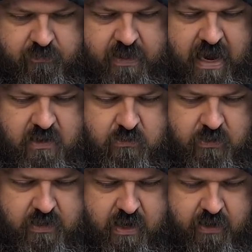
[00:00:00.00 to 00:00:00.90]
That's
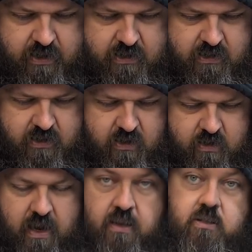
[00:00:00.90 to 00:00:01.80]
what that is.
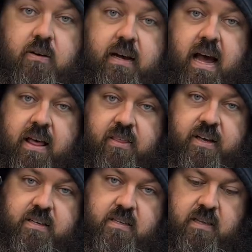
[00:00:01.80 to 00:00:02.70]
Okay, so I got
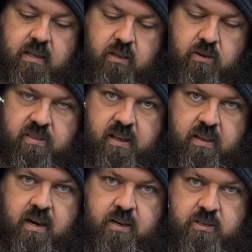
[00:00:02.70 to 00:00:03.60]
this, the little thing
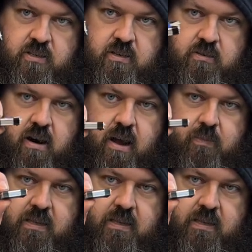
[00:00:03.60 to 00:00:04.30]
that I just described.